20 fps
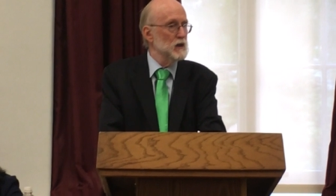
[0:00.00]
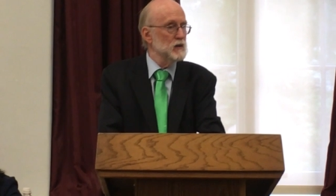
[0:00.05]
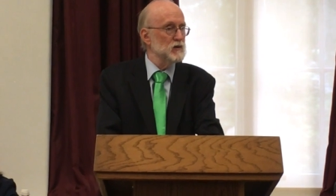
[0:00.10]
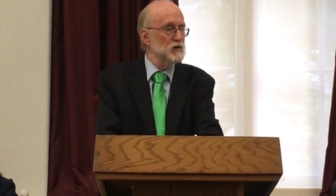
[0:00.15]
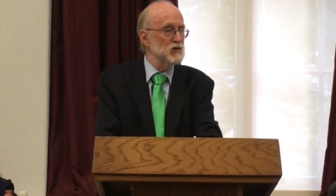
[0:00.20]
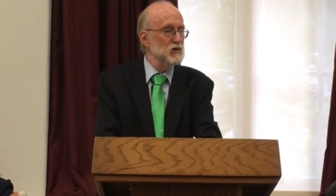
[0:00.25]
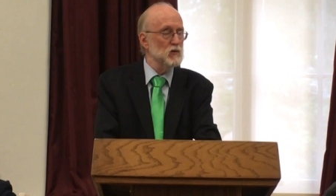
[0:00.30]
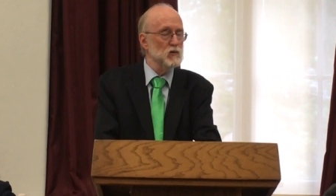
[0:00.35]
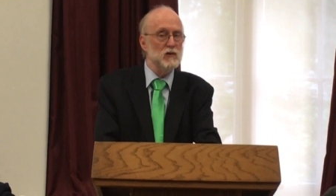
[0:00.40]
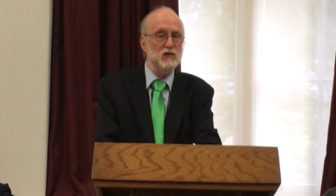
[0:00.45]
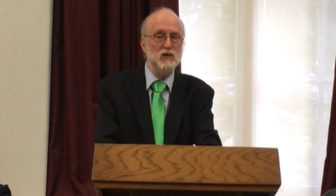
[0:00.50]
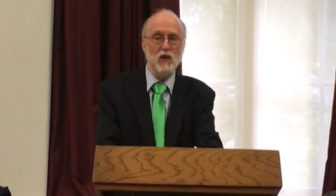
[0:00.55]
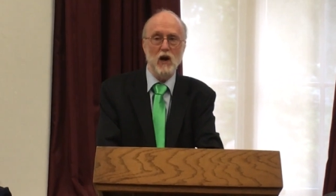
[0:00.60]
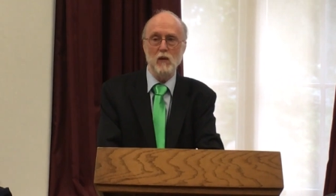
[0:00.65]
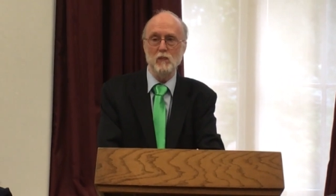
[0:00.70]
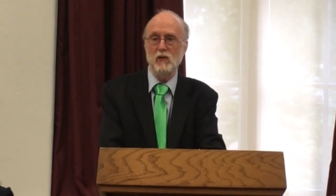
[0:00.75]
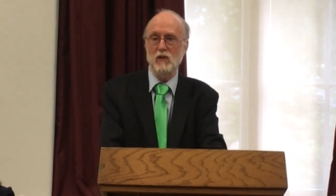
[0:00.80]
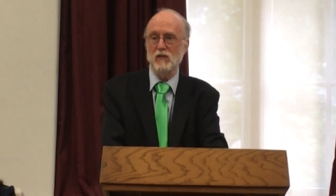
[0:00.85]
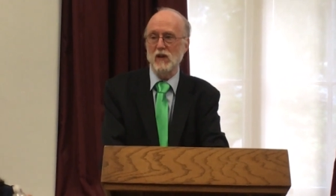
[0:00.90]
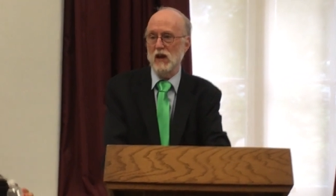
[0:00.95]
in
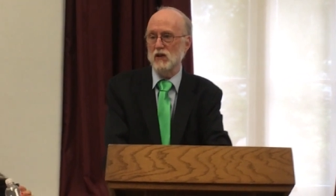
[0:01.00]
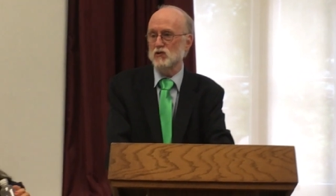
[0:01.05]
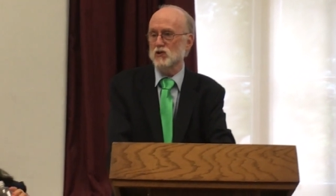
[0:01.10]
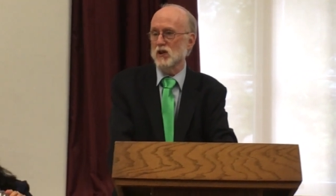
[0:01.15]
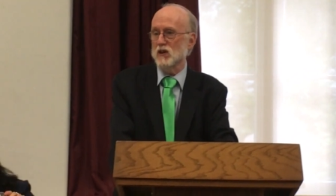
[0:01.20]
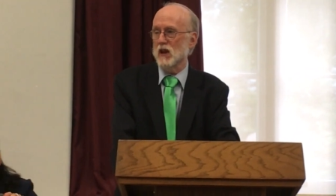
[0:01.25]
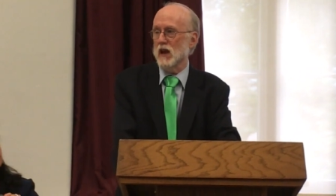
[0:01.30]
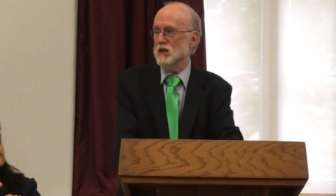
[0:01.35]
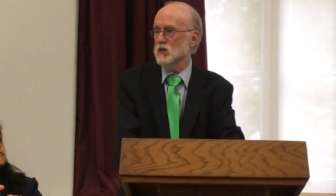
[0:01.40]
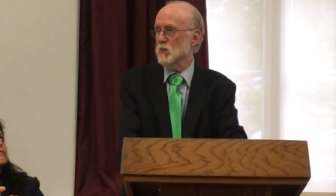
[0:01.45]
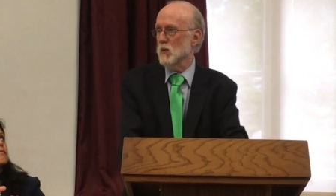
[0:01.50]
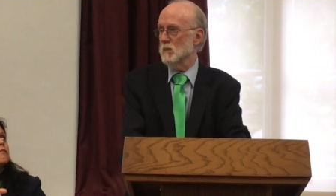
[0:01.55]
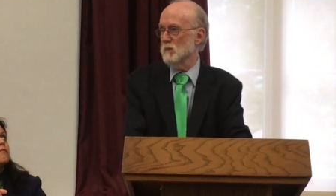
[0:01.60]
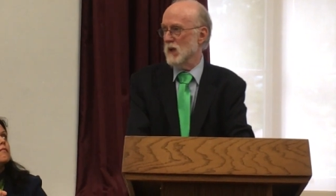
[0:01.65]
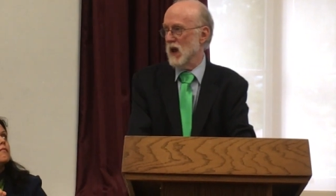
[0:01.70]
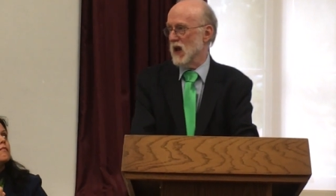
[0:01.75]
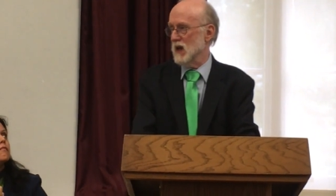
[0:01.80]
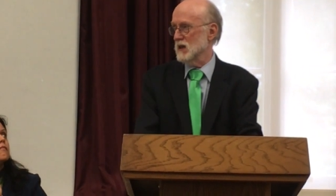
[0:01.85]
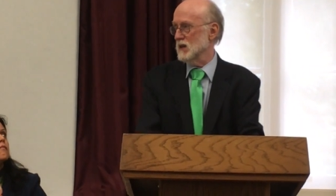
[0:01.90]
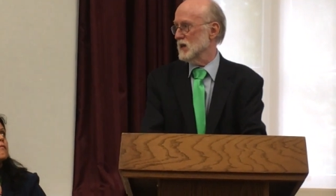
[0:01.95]
suicide prevention that's been
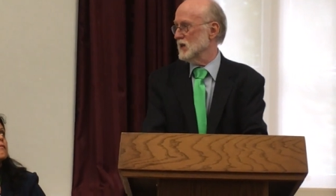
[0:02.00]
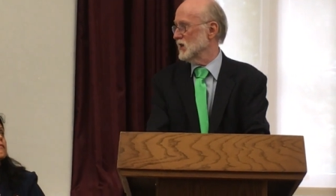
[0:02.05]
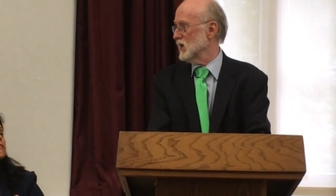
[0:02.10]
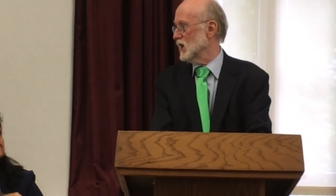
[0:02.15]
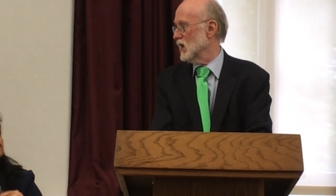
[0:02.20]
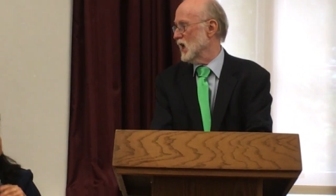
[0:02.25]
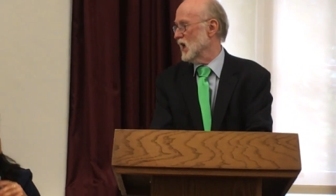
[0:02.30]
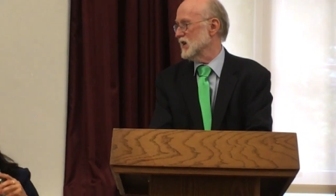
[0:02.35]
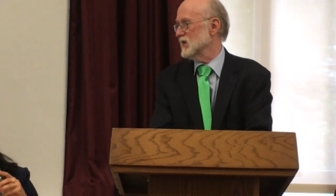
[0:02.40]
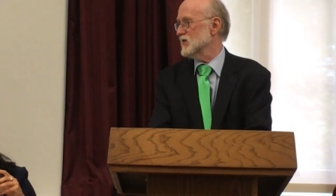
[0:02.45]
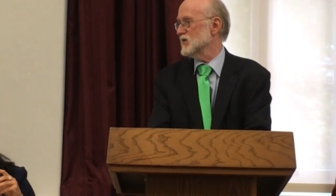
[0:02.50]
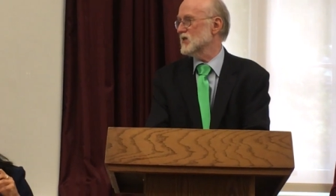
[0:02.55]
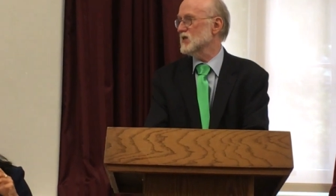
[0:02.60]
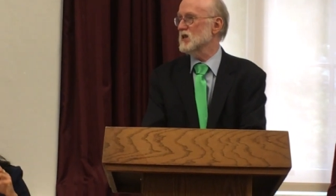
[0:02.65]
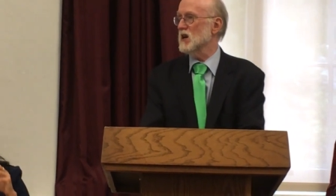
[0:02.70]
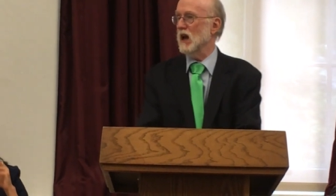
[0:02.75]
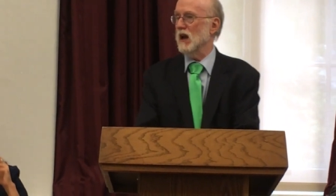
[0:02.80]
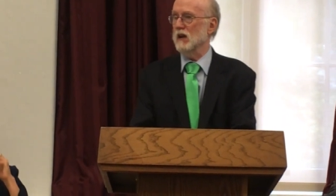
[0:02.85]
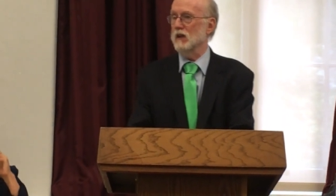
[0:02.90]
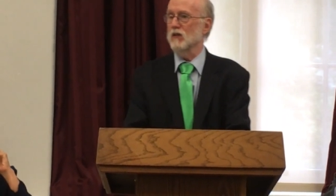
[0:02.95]
made in the United
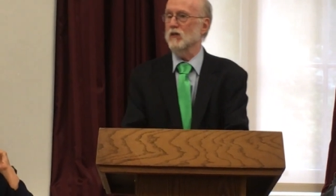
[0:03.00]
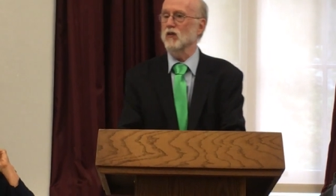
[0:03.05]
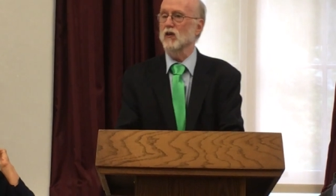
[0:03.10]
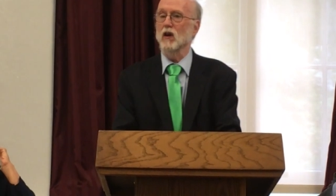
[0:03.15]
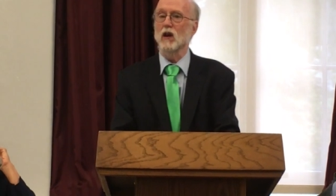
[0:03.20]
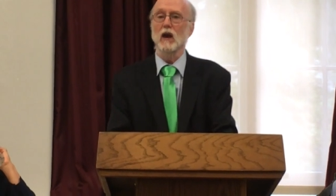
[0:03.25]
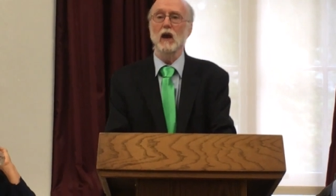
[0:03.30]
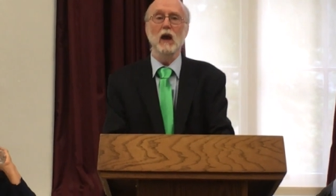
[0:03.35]
States